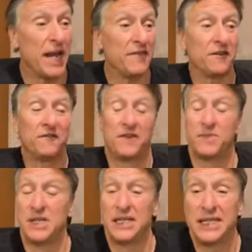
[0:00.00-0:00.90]
wave her
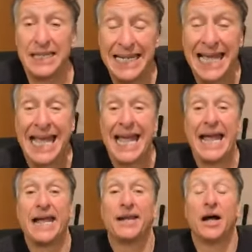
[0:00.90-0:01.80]
femininity
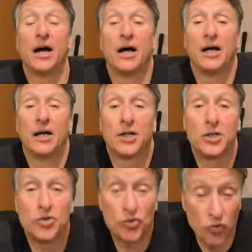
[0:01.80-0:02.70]
and
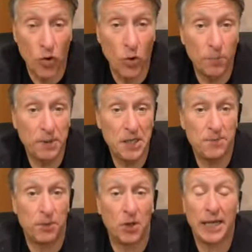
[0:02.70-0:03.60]
control
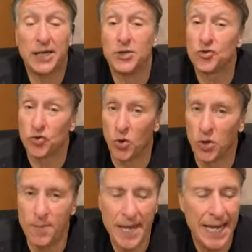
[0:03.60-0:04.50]
people and
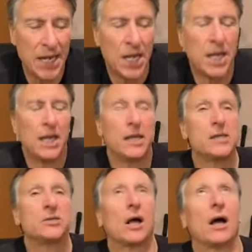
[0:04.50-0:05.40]
control a man
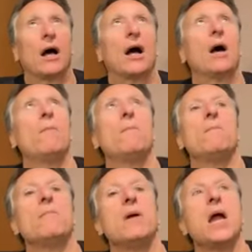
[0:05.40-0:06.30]
is
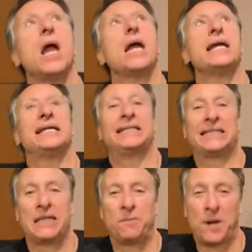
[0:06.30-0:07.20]

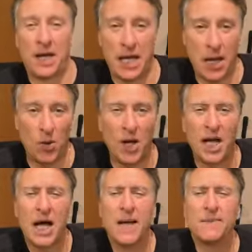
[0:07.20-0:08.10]
amazing power.
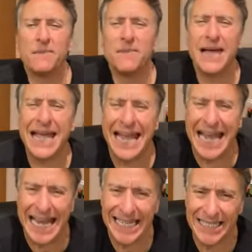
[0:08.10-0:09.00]

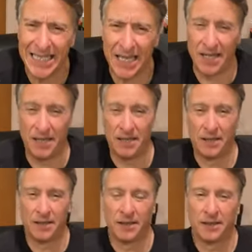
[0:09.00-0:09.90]
Amazing!